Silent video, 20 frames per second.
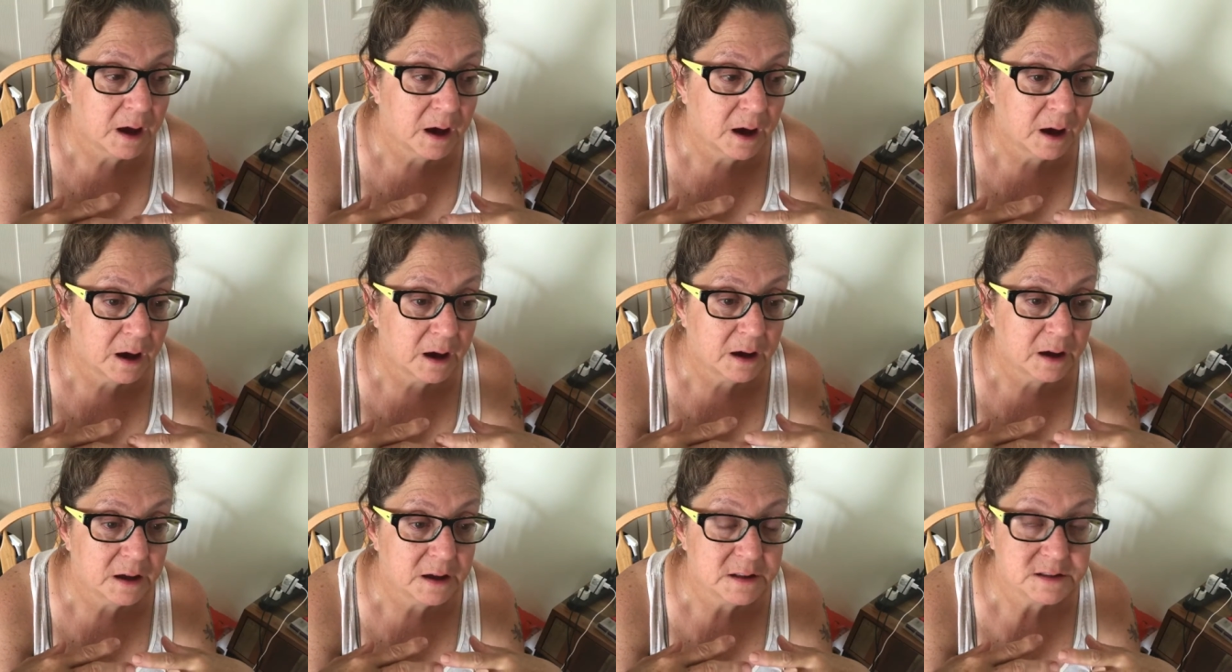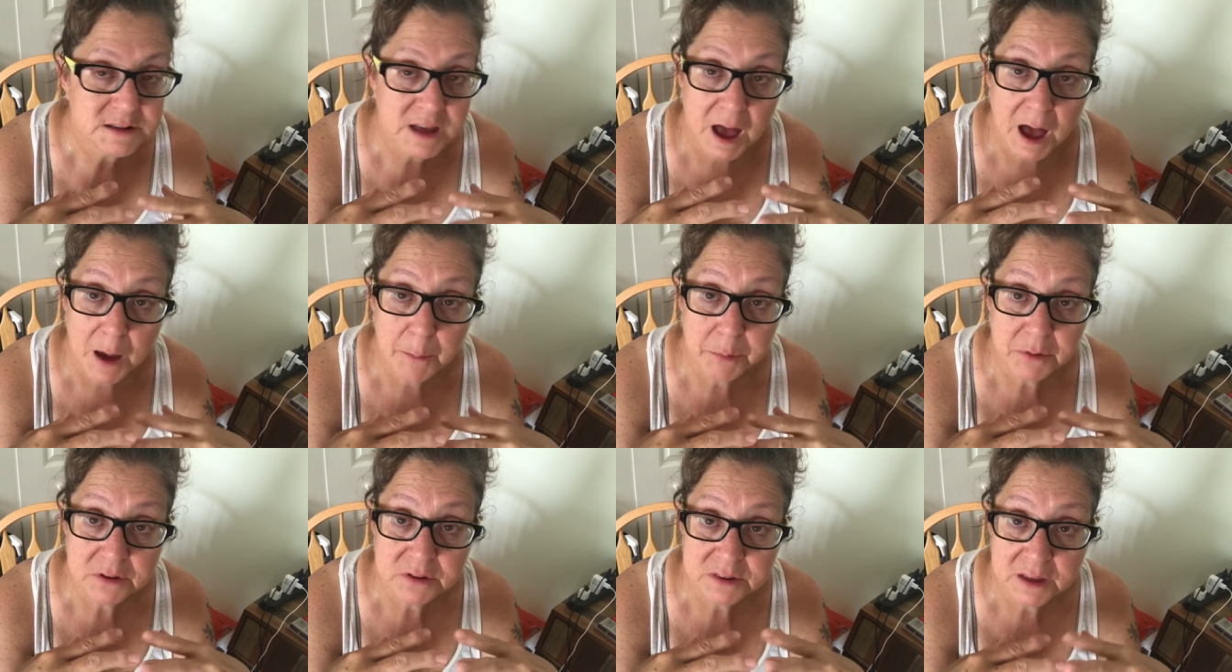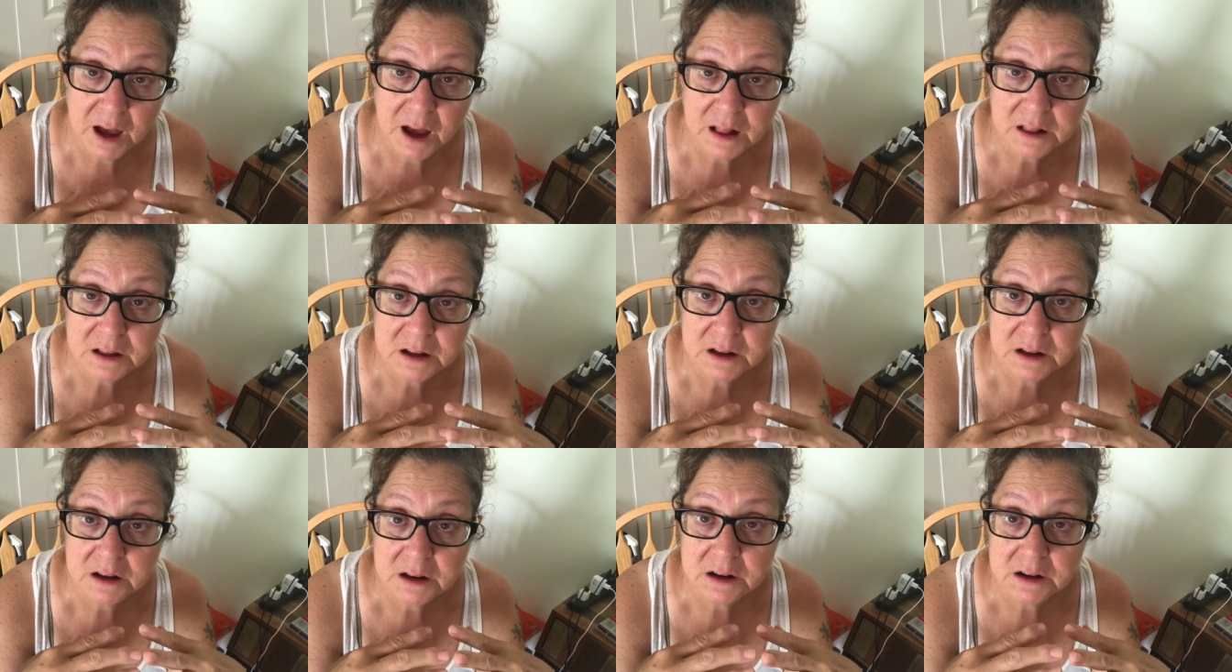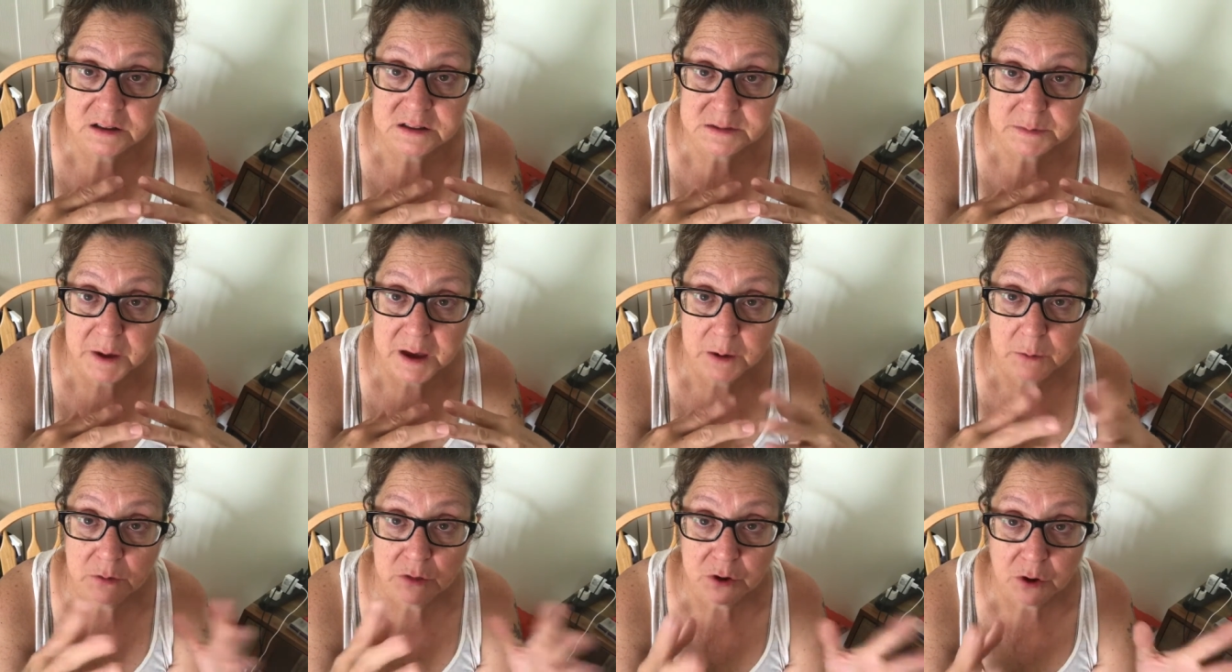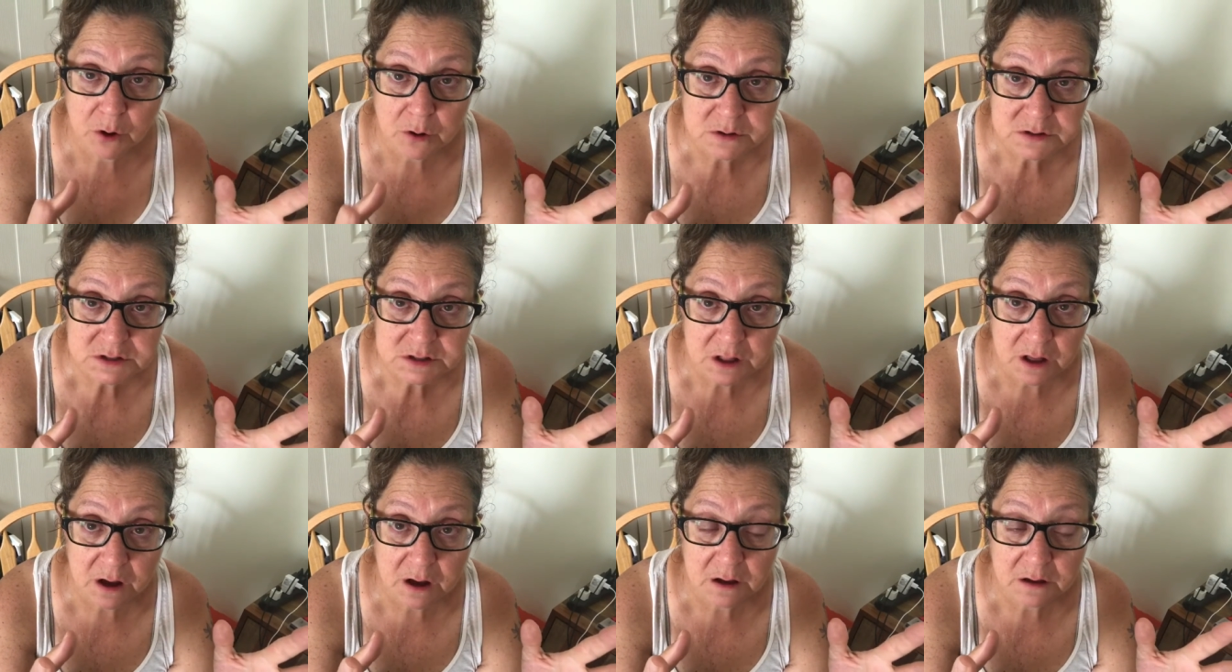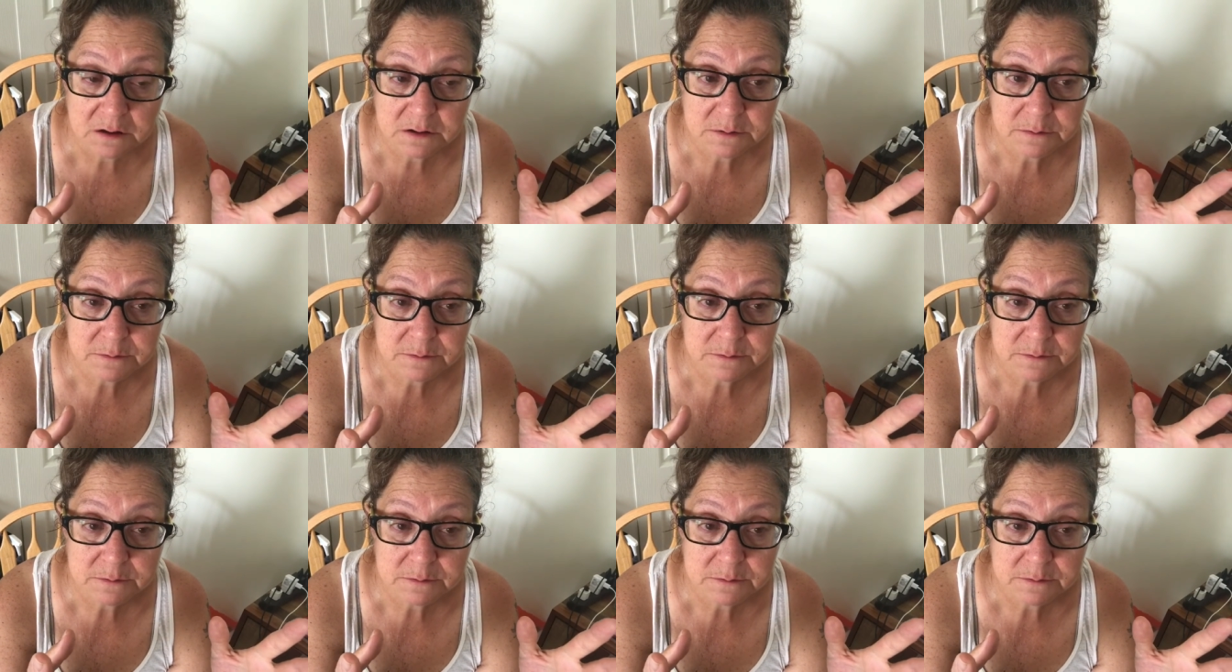Uh, it's apple salad and it's made with coleslaw